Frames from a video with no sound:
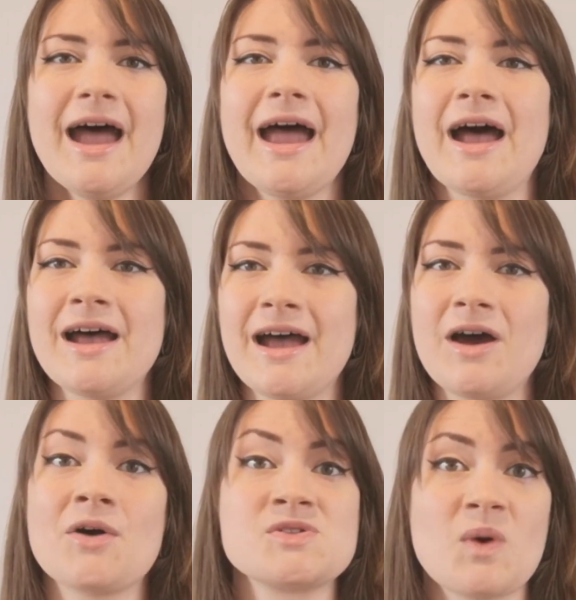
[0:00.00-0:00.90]

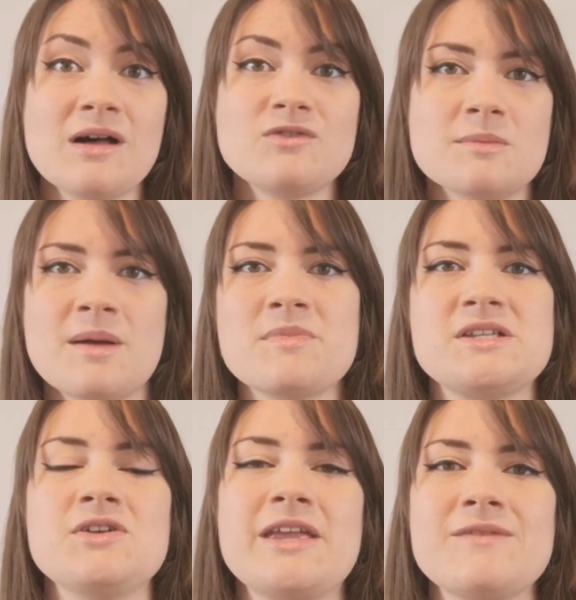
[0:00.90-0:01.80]
As well, remember
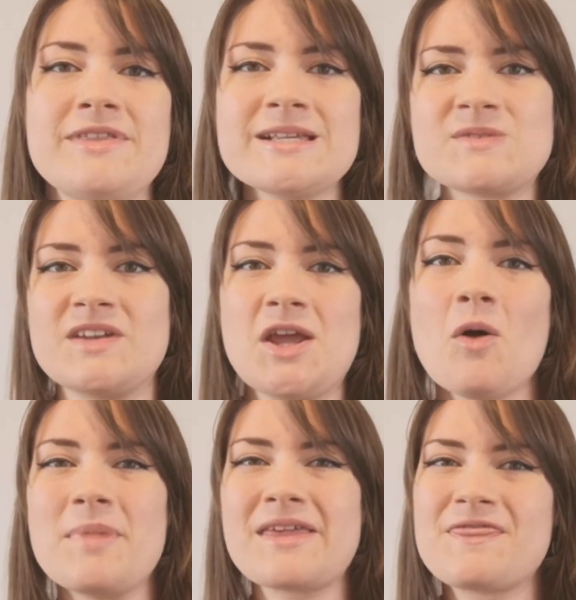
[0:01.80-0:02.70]
to give this video
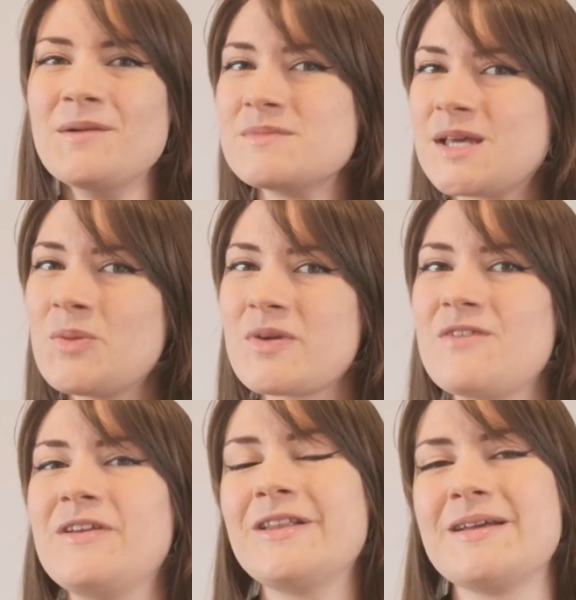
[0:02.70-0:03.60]
a big thumbs up
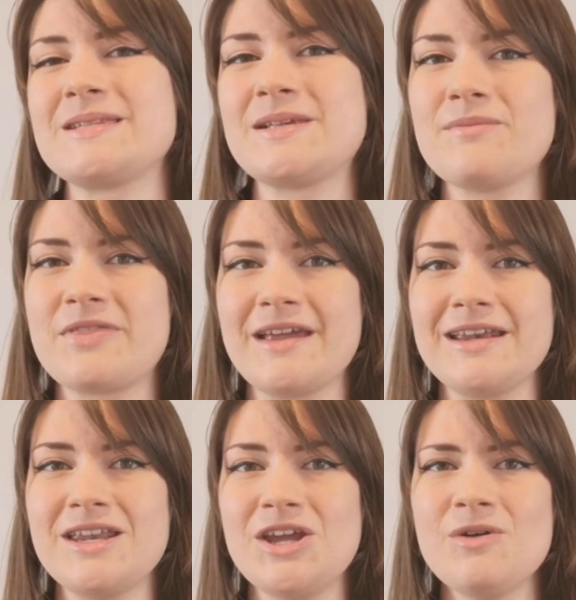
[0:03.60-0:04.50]
if you learnt
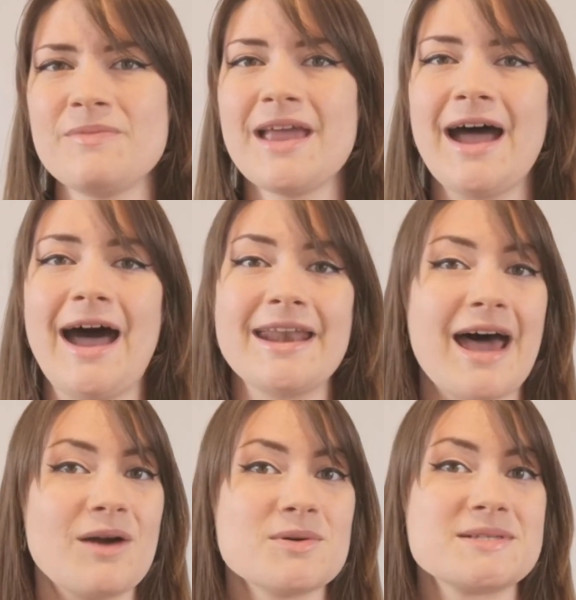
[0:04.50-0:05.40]
something new, and
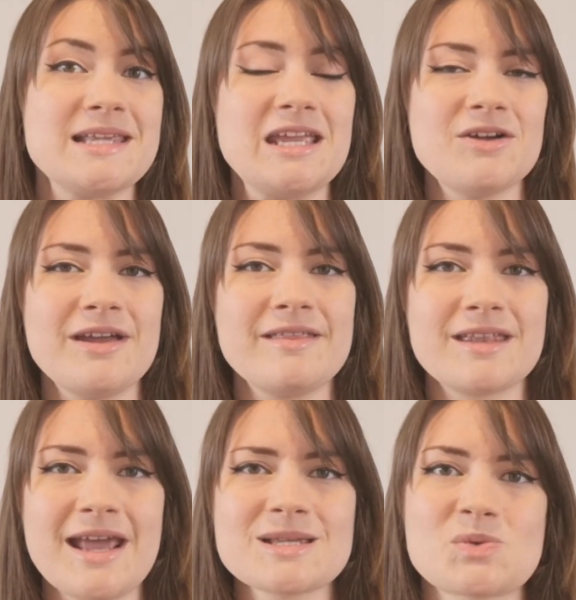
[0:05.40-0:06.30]
I will see you in the
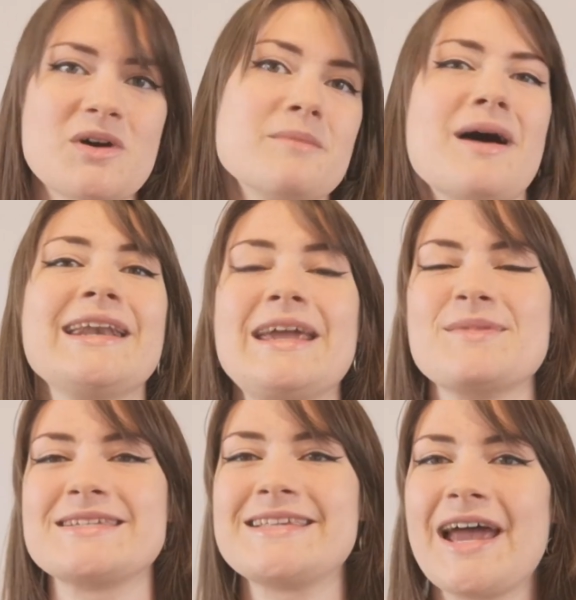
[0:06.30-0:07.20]
next one. My name
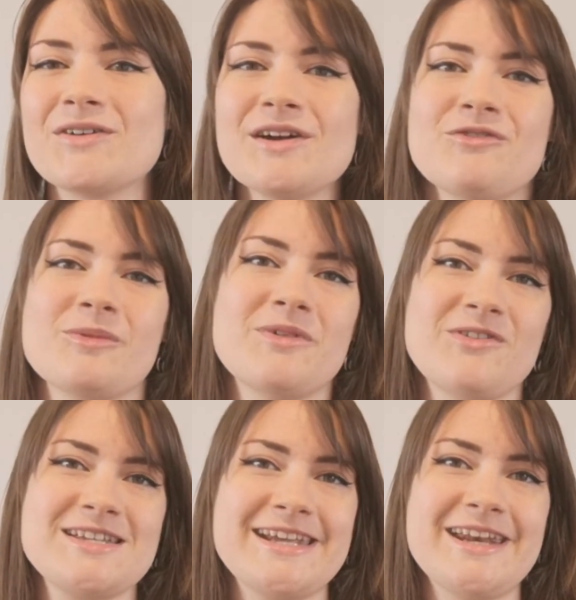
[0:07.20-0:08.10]
is Sarah from
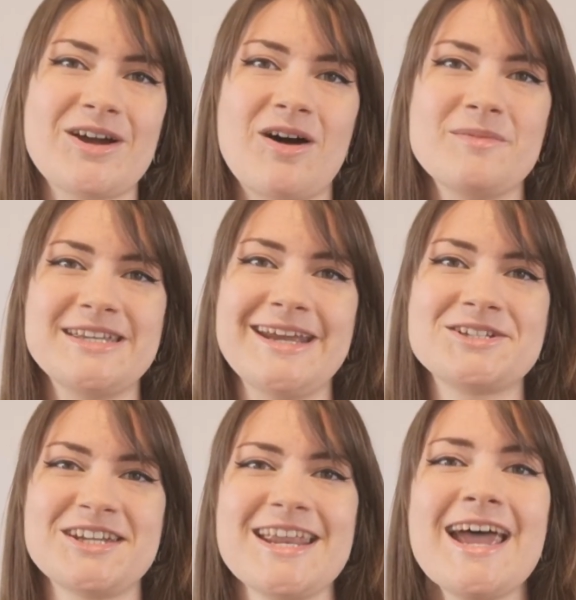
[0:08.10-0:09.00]
Meridian
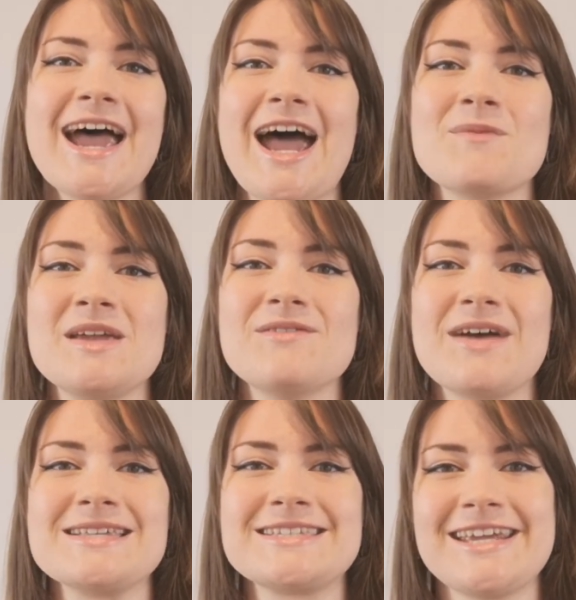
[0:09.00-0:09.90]
Accommodation. Happy
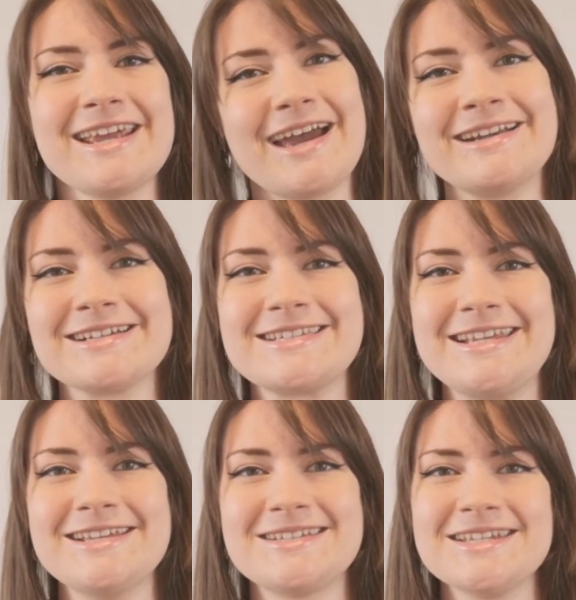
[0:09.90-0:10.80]
investing, and I'll
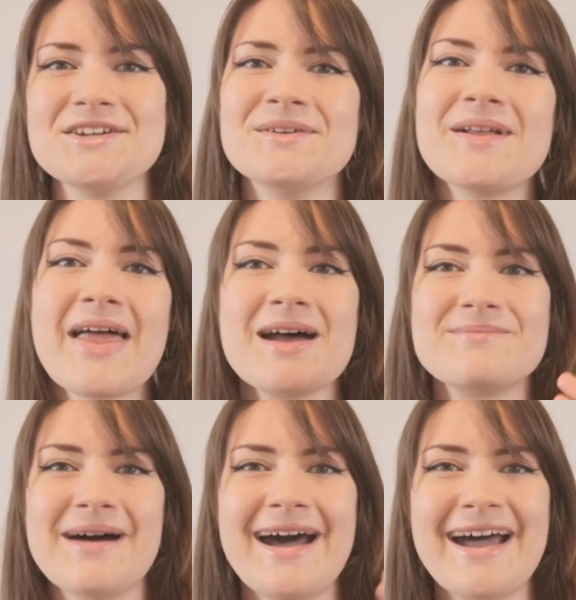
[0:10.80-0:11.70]
see you soon.
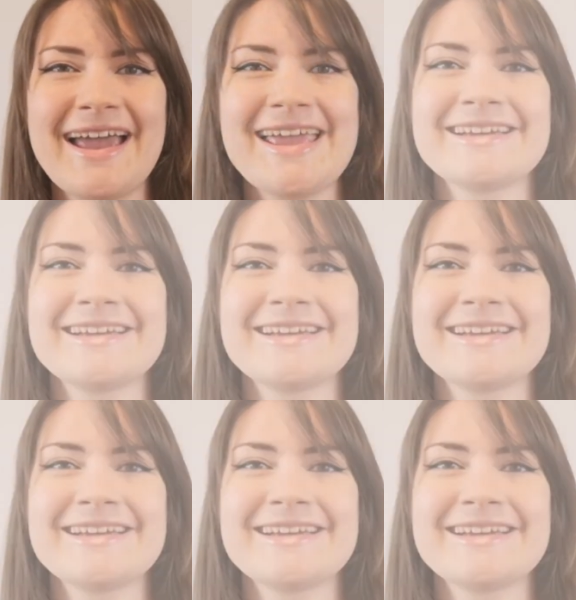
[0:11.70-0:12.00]
Bye!